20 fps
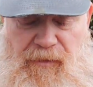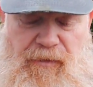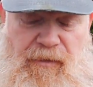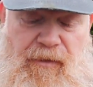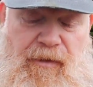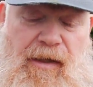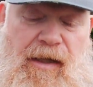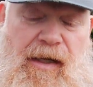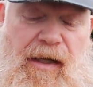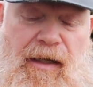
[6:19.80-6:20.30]
it
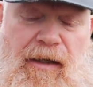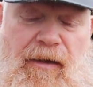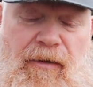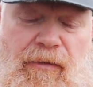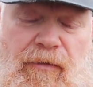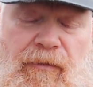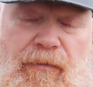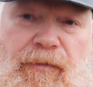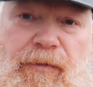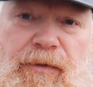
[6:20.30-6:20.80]

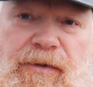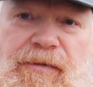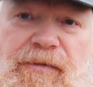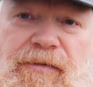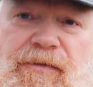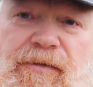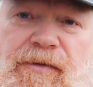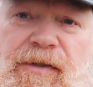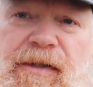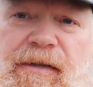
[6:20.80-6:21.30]
kind of
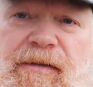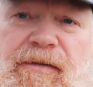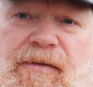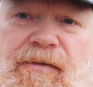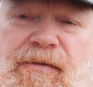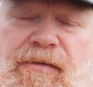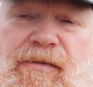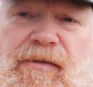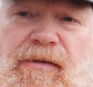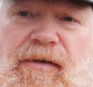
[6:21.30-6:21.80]

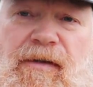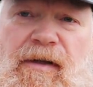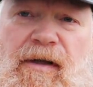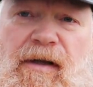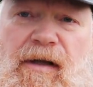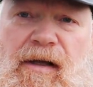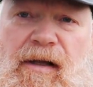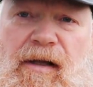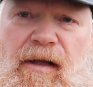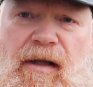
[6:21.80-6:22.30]
restricts
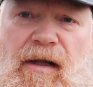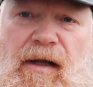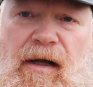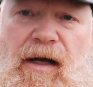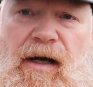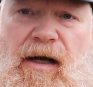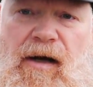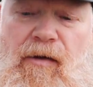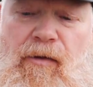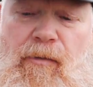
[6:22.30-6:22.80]

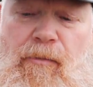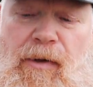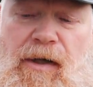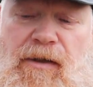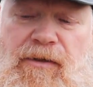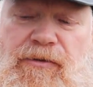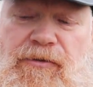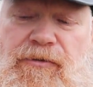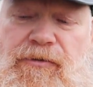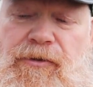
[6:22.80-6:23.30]
how
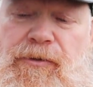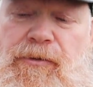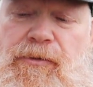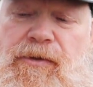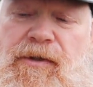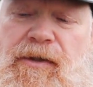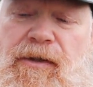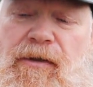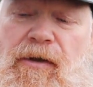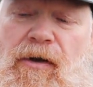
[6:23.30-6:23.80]
much you
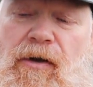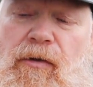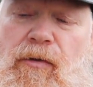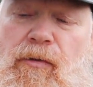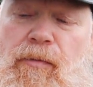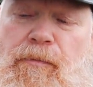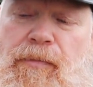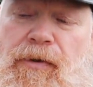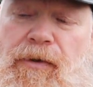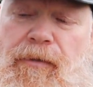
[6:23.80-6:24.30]
can
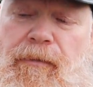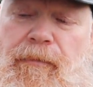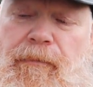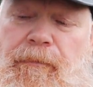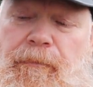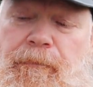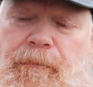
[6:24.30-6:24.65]
open